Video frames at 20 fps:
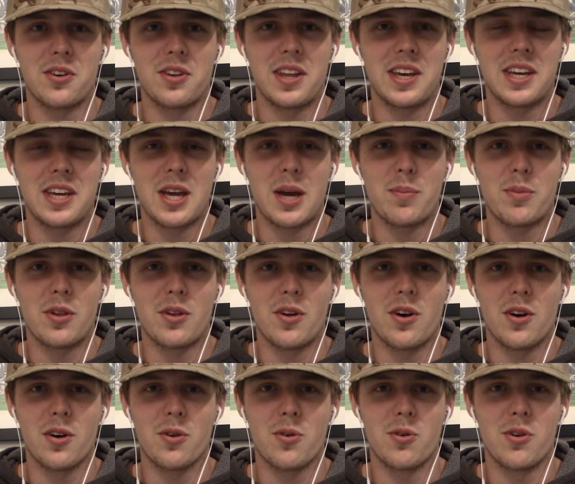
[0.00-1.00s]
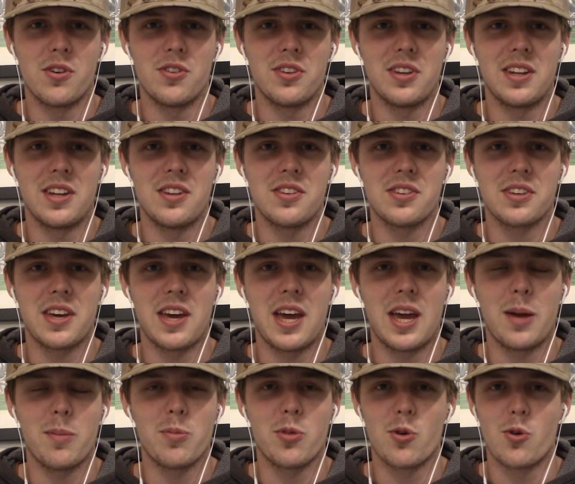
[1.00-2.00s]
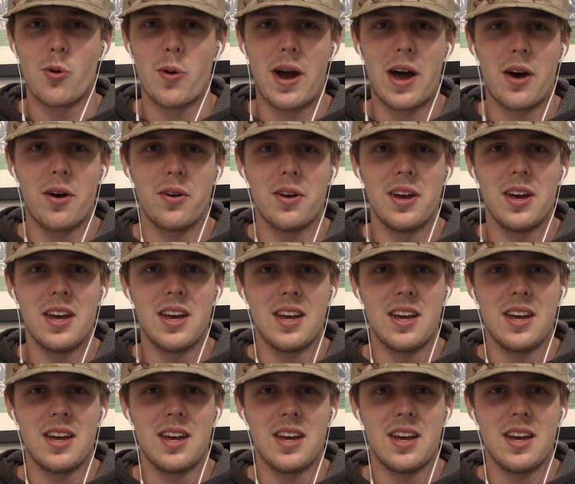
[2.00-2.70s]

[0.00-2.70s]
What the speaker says: They kept the Longhorns in this game throughout,